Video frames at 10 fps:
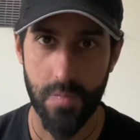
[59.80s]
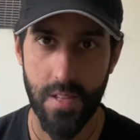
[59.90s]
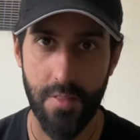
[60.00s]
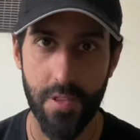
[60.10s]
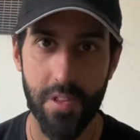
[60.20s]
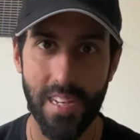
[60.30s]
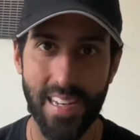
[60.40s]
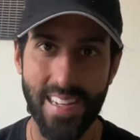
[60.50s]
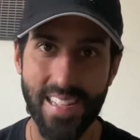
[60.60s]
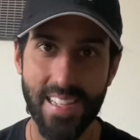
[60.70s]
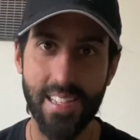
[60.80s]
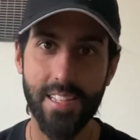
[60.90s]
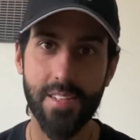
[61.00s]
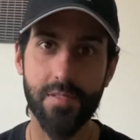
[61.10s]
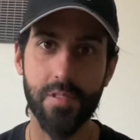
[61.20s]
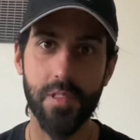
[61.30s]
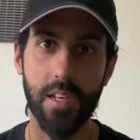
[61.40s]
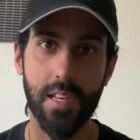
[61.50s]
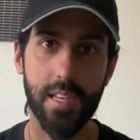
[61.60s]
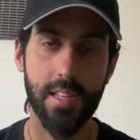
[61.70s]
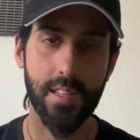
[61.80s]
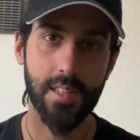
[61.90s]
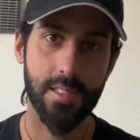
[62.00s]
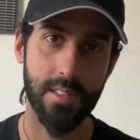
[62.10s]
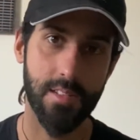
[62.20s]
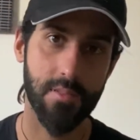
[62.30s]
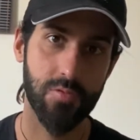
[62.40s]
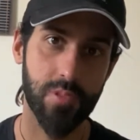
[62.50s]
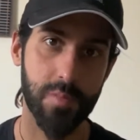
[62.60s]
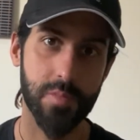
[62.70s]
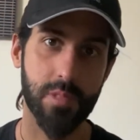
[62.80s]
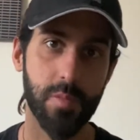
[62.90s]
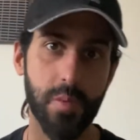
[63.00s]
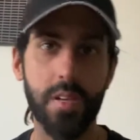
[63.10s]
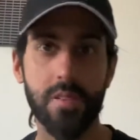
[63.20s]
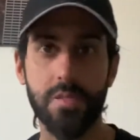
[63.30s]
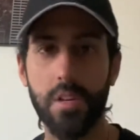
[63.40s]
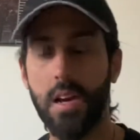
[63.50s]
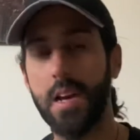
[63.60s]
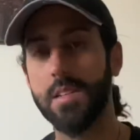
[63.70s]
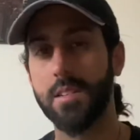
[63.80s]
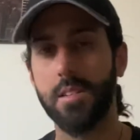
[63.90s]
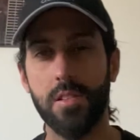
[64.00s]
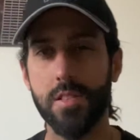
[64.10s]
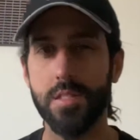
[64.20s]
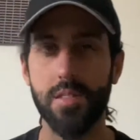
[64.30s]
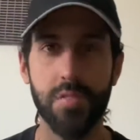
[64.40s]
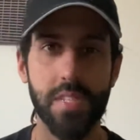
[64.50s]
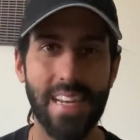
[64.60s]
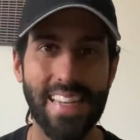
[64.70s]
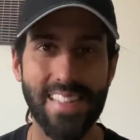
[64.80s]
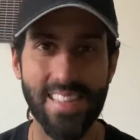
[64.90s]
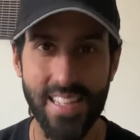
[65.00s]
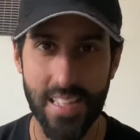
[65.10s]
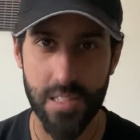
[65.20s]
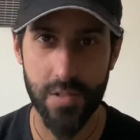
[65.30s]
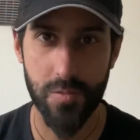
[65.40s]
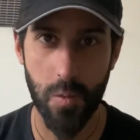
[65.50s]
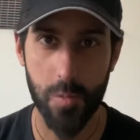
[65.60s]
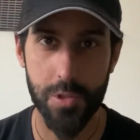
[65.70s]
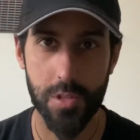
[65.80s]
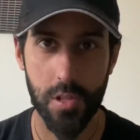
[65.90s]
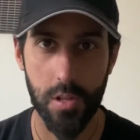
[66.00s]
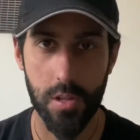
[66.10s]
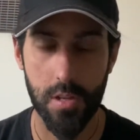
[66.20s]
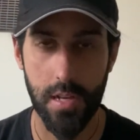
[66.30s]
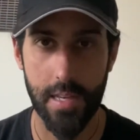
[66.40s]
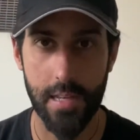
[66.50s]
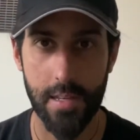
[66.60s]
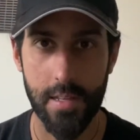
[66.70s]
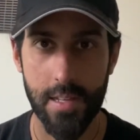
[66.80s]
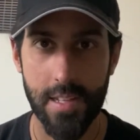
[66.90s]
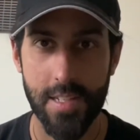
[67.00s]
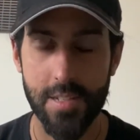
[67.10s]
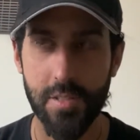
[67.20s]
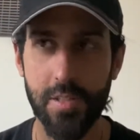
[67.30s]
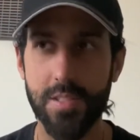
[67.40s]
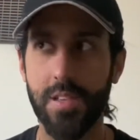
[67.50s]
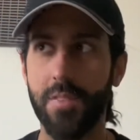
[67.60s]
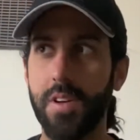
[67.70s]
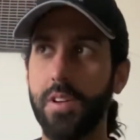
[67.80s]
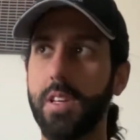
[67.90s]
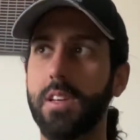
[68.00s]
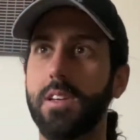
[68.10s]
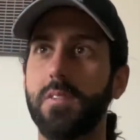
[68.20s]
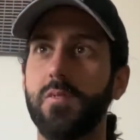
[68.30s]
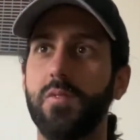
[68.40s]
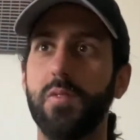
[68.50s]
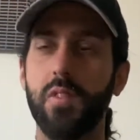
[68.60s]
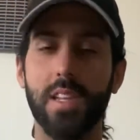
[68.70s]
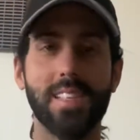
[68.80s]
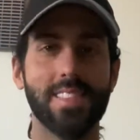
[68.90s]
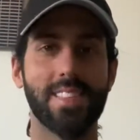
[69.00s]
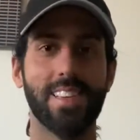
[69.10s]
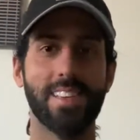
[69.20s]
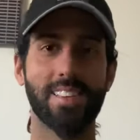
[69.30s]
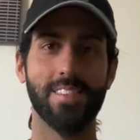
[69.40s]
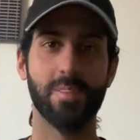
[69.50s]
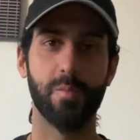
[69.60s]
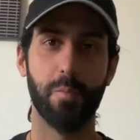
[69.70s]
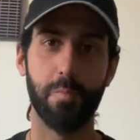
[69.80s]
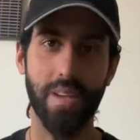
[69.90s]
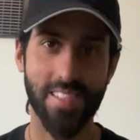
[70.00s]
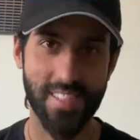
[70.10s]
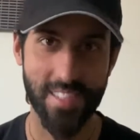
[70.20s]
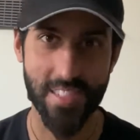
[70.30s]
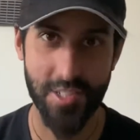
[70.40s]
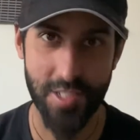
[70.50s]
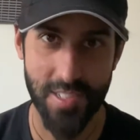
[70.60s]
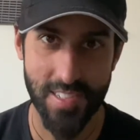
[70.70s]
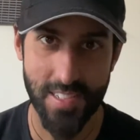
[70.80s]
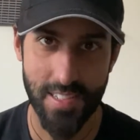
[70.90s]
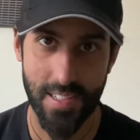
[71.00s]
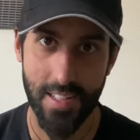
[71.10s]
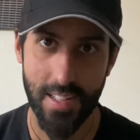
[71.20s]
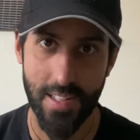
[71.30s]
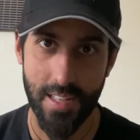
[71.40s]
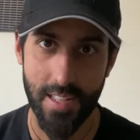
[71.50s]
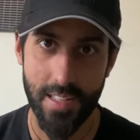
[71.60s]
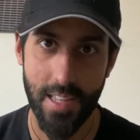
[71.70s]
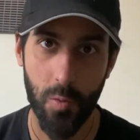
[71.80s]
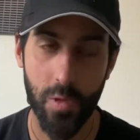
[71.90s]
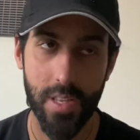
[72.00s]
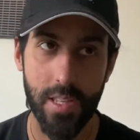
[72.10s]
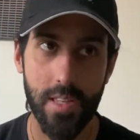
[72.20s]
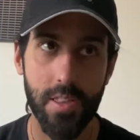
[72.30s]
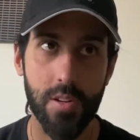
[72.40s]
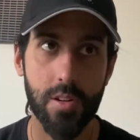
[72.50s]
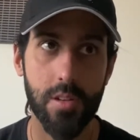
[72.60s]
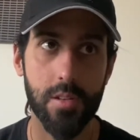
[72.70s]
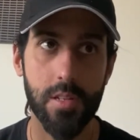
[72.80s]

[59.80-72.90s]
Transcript: and very lean for the ladies and ripped and big for guys, and these different ideas of what we should look like. So there's a very conflicting message that we either